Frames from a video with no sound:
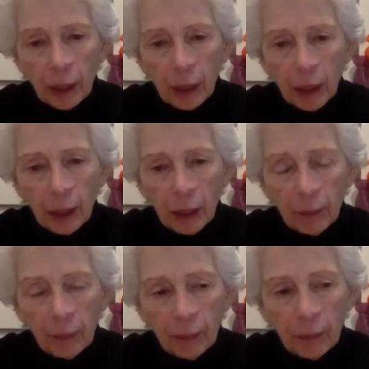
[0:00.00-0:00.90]

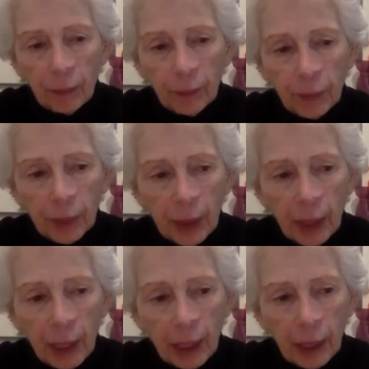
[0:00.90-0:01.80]
um,
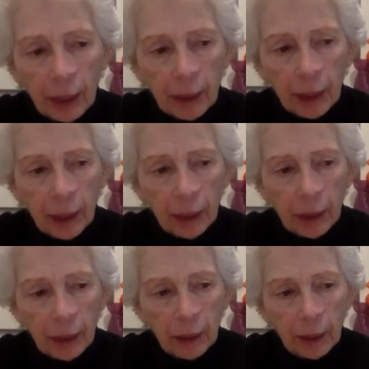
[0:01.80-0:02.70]
and he
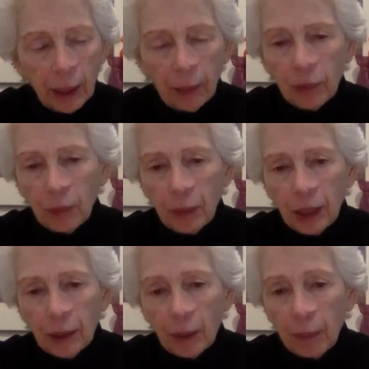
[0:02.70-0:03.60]
claimed to be
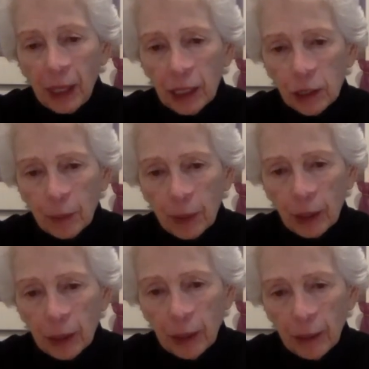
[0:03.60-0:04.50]
in the
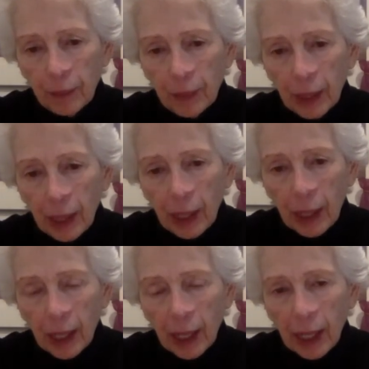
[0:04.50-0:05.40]
basement.
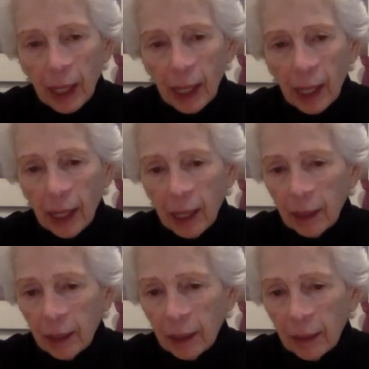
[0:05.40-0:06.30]
And
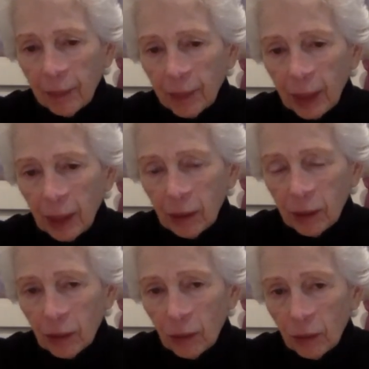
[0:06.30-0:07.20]
he
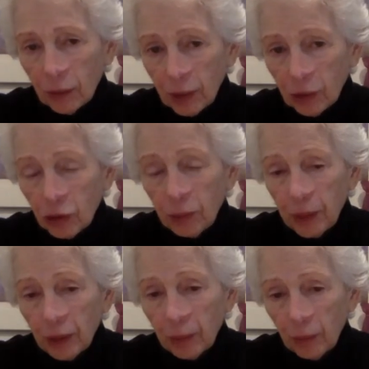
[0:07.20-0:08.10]
told her that she
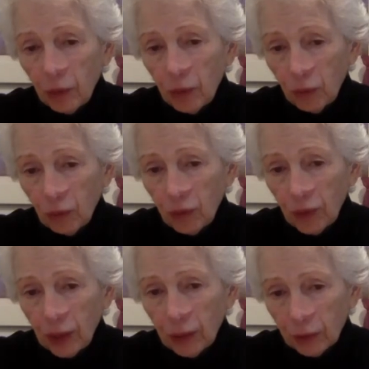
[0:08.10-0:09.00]
better move
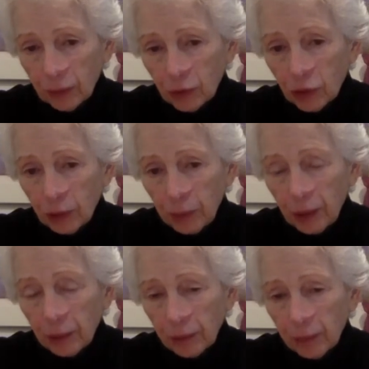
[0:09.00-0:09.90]
or she
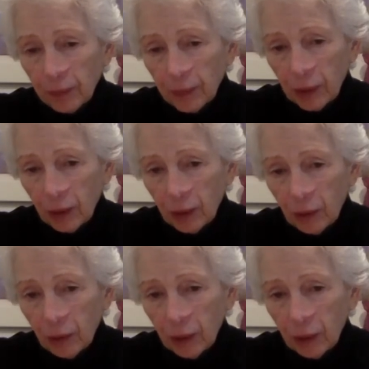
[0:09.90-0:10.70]
better, you know,